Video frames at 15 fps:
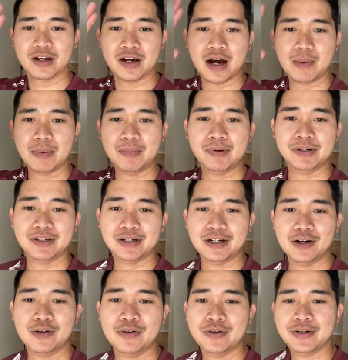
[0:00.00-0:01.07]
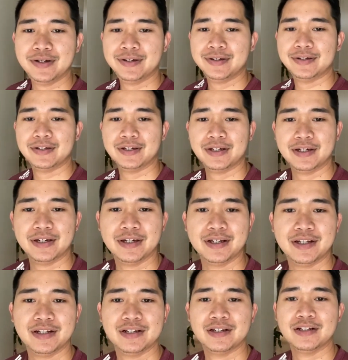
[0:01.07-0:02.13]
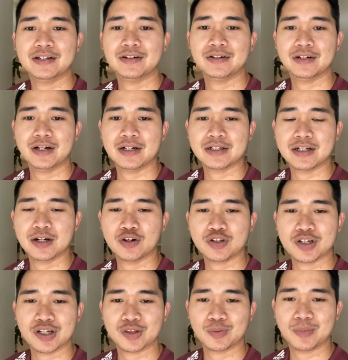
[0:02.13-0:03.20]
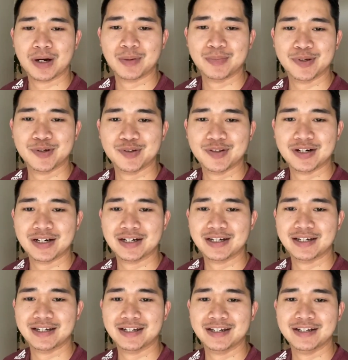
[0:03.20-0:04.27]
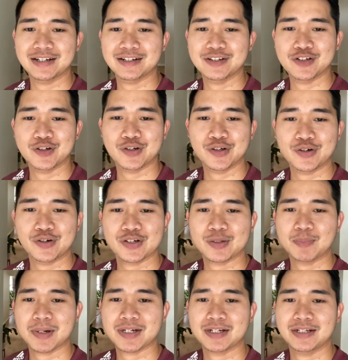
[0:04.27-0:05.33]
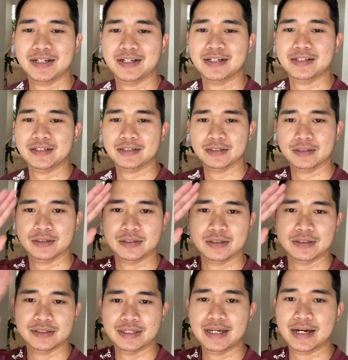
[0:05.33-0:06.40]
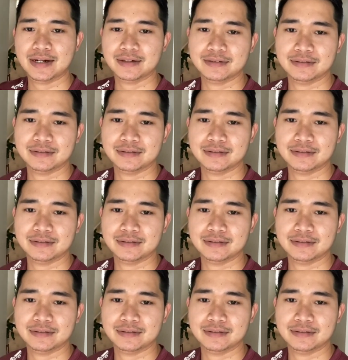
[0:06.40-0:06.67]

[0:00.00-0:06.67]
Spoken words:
Happy birthday, Loy, and regards lang ko sa ito mga amigo dra, and enjoy your special day. See ya!